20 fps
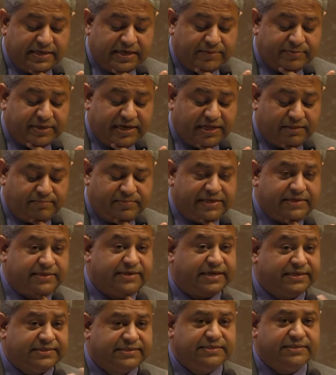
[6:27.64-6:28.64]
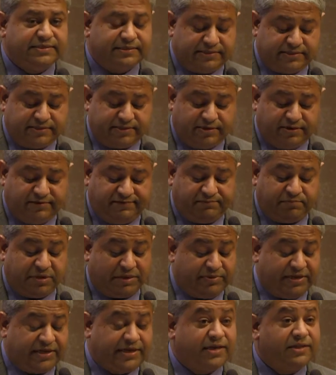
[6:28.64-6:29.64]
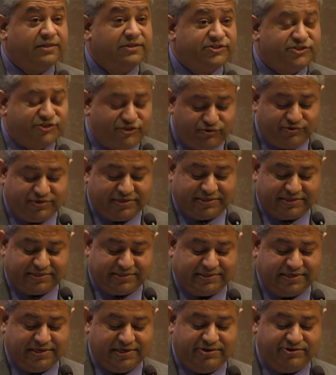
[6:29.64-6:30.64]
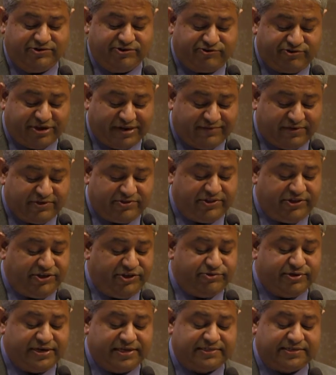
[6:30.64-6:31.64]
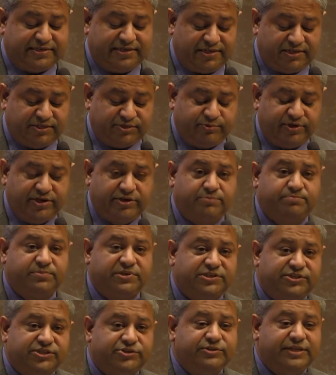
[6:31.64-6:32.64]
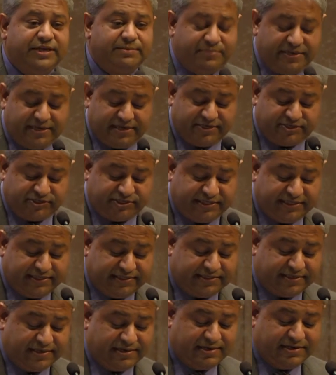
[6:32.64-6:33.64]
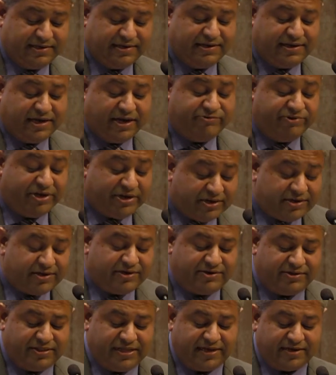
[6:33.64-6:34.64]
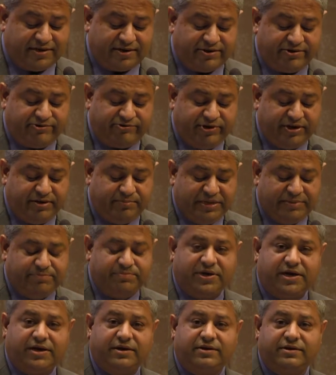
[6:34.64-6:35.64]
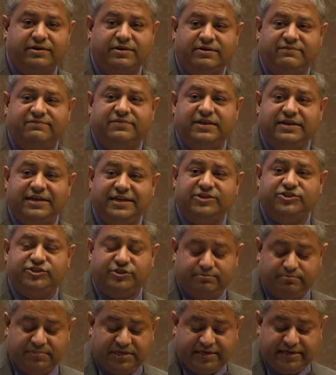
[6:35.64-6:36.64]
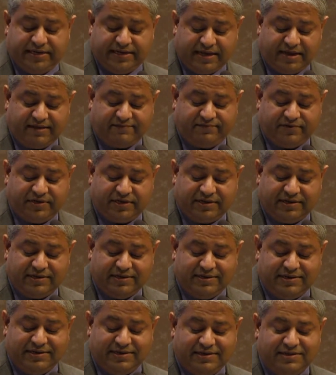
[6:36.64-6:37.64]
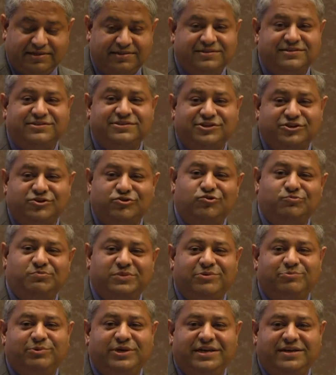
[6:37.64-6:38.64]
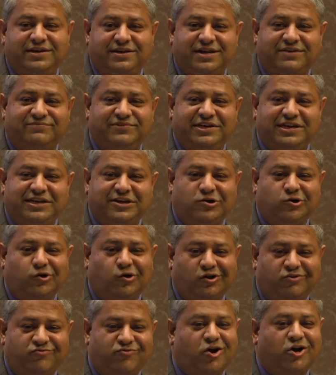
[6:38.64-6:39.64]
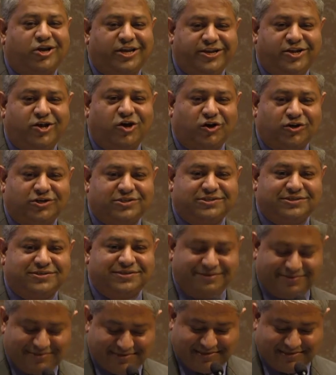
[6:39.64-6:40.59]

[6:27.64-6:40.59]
and helping dozens of public health students to travel to the US and elsewhere to pursue their PhDs and return to their country and be part of the nation-building effort. This is a group that we lovingly call Rocky Docs.